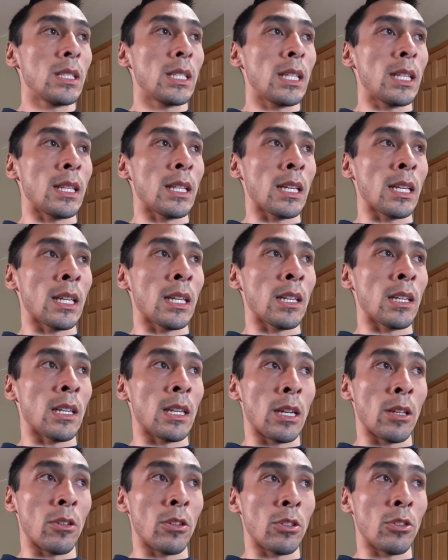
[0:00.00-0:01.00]
And then
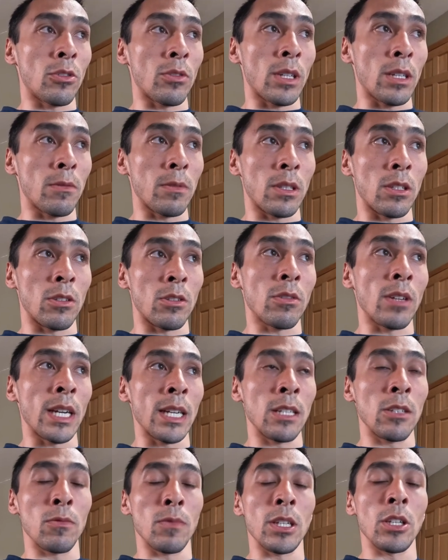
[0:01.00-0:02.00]
another trick with the
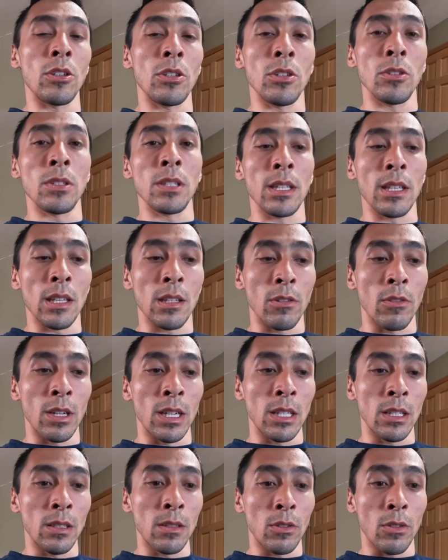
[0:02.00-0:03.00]
trade is when you're using the
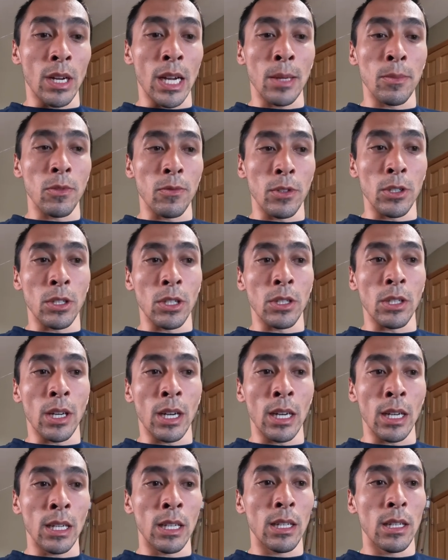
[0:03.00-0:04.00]
green crabs for
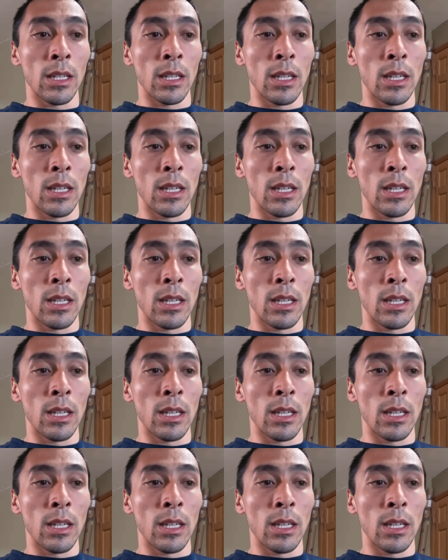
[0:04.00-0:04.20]
tautog,